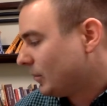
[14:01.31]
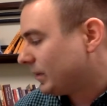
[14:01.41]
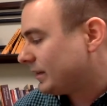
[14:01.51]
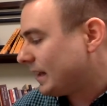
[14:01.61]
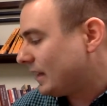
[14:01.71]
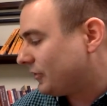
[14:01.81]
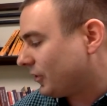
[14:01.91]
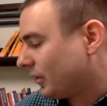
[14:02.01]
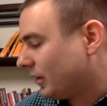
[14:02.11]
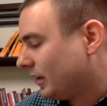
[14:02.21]
With
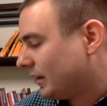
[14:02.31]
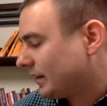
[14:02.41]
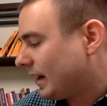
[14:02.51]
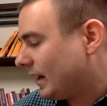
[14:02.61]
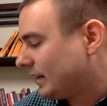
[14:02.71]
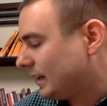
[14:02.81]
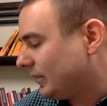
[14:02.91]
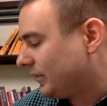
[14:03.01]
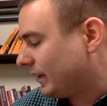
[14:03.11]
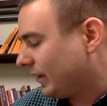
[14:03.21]
nature, God gives